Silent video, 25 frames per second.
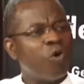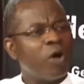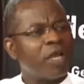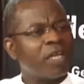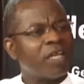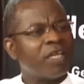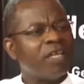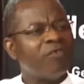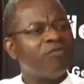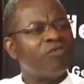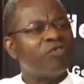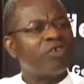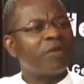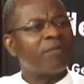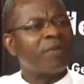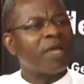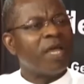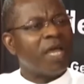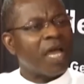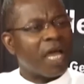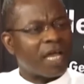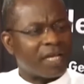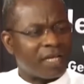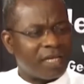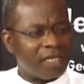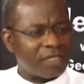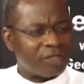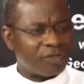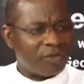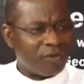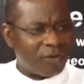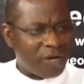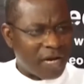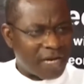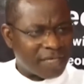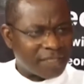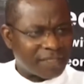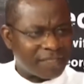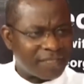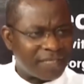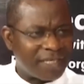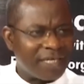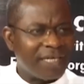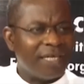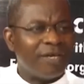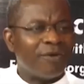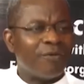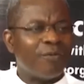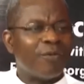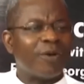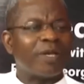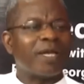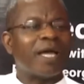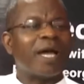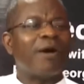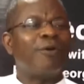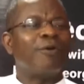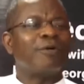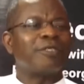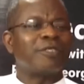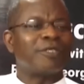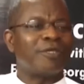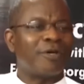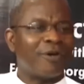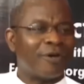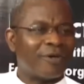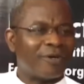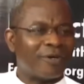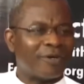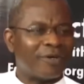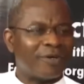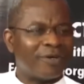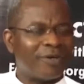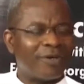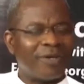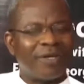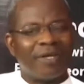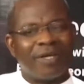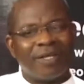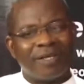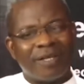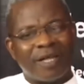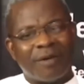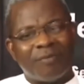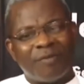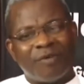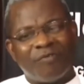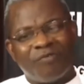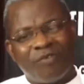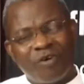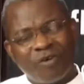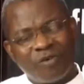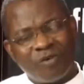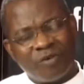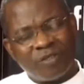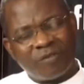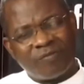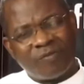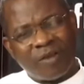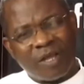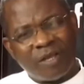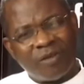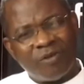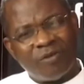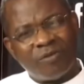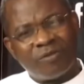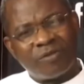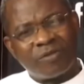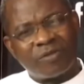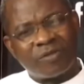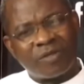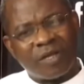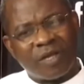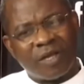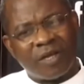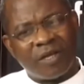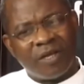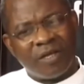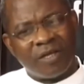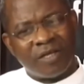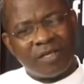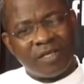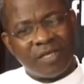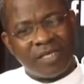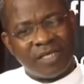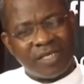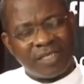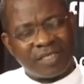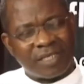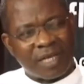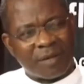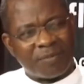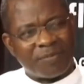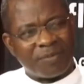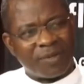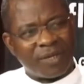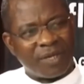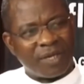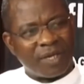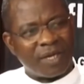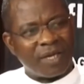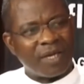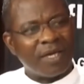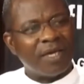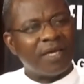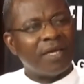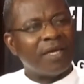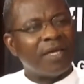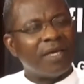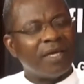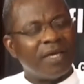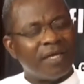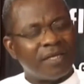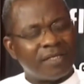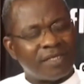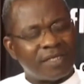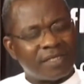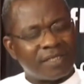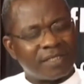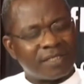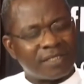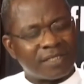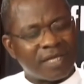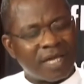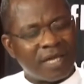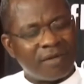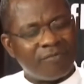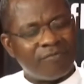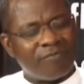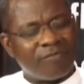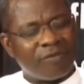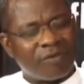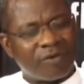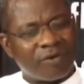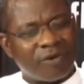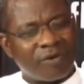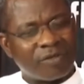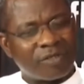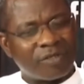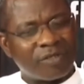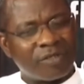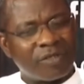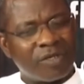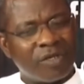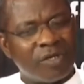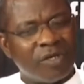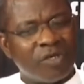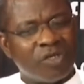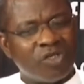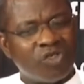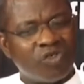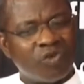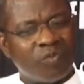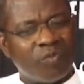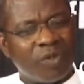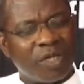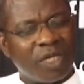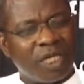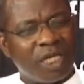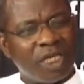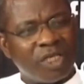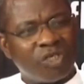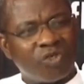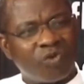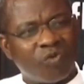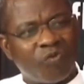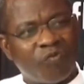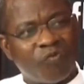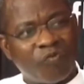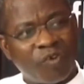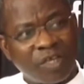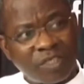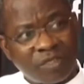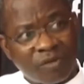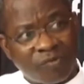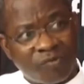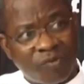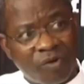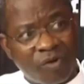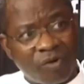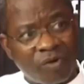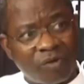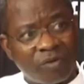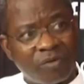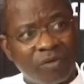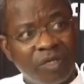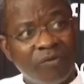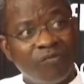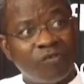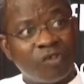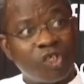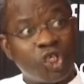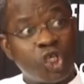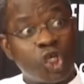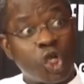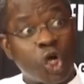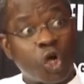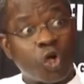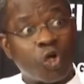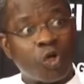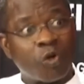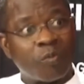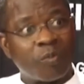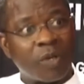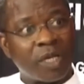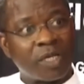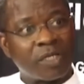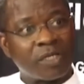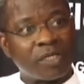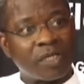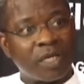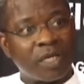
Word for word: one even remember, at least you can say, when I was young. Now, before those values uh, disappear, it is time for us to begin to, first of all, even document